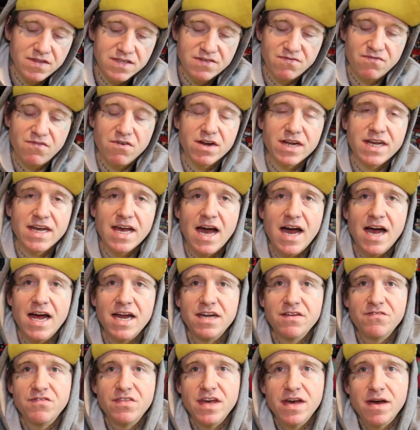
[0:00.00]
That's very
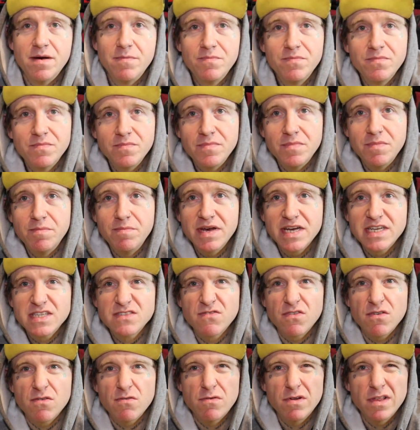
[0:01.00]
kind of them.
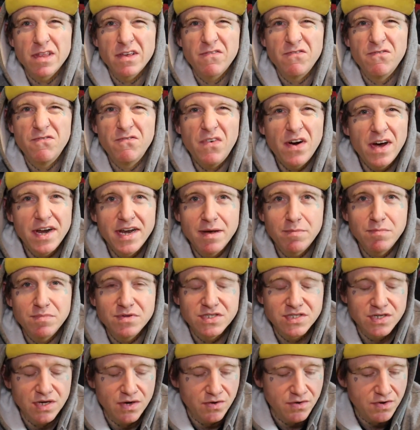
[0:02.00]
Makes for a really fun
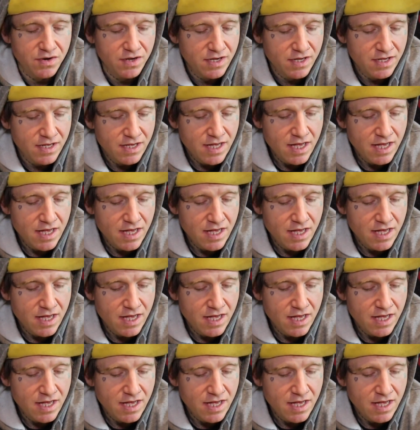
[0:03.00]
episode.